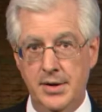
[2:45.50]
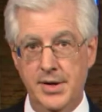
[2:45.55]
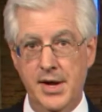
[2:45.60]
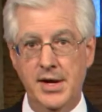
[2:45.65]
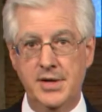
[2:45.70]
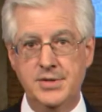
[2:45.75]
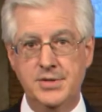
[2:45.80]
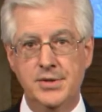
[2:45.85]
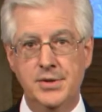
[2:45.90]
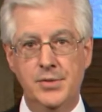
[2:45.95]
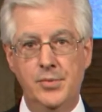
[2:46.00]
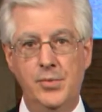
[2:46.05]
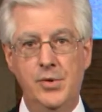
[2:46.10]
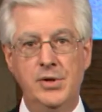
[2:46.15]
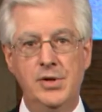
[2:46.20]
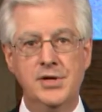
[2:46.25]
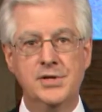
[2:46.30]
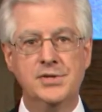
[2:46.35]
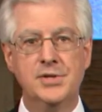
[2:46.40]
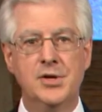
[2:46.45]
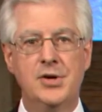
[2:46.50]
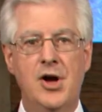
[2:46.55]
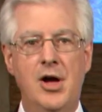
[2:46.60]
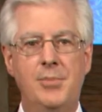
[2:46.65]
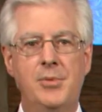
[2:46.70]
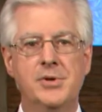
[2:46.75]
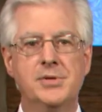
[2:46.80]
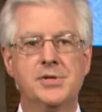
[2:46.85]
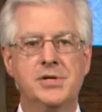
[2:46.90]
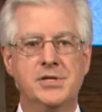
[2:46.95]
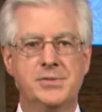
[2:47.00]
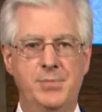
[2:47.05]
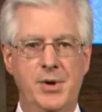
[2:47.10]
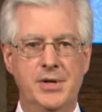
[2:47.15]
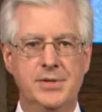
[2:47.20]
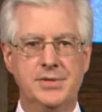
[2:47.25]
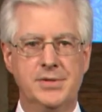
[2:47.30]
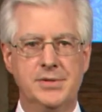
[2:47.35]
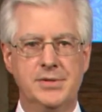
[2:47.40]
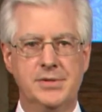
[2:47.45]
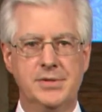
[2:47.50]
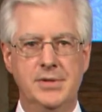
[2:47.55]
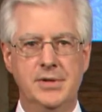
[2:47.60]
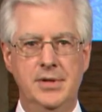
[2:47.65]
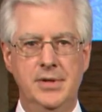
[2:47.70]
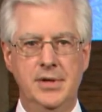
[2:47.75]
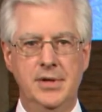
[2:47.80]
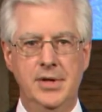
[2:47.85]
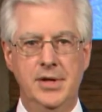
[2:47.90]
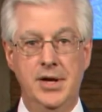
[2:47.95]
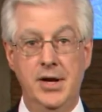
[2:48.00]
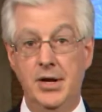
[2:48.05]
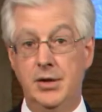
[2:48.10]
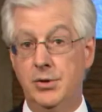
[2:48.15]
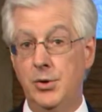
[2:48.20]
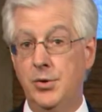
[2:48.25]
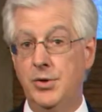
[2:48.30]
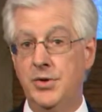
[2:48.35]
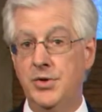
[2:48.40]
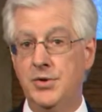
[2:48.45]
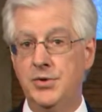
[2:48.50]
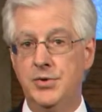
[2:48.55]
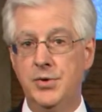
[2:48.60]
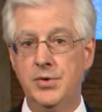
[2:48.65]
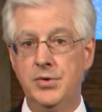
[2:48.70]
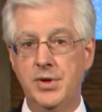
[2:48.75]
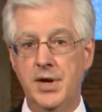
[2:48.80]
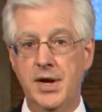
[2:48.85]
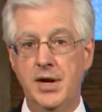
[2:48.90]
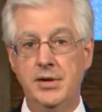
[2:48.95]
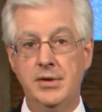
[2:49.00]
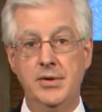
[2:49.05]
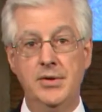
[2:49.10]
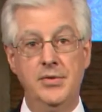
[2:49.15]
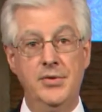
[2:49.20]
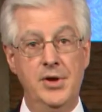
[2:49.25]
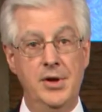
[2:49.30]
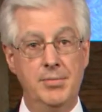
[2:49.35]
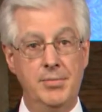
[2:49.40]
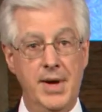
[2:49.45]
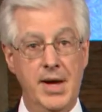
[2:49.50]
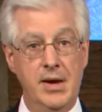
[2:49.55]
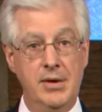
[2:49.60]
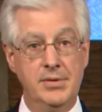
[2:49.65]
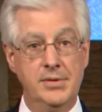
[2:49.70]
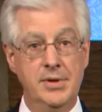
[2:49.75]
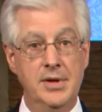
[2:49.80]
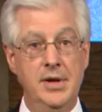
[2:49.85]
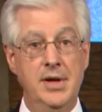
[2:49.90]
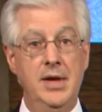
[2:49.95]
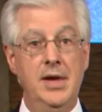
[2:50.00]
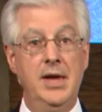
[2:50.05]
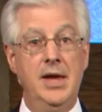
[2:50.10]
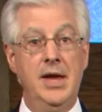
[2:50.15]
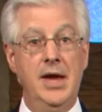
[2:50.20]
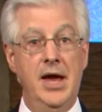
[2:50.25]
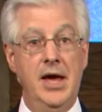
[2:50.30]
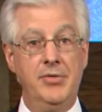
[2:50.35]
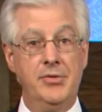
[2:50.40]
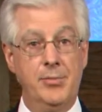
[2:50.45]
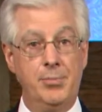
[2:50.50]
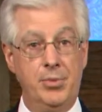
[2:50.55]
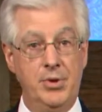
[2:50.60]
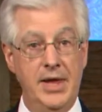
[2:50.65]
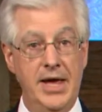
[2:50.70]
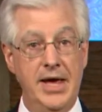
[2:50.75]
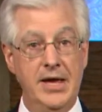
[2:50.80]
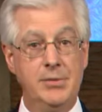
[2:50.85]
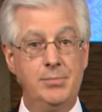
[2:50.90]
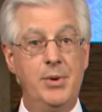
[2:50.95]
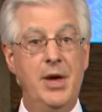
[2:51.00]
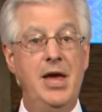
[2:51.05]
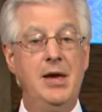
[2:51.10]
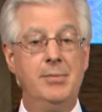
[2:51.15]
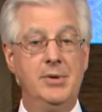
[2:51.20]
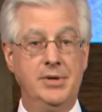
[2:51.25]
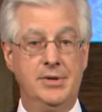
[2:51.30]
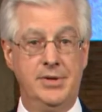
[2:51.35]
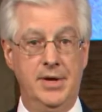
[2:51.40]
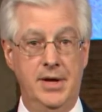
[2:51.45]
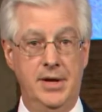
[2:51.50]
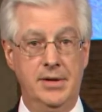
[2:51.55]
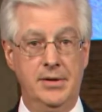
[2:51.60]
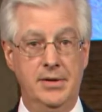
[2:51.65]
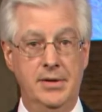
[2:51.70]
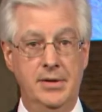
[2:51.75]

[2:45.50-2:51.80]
Next, we'll list the couple's expenses, including the due date, the amount, and the planned payment date.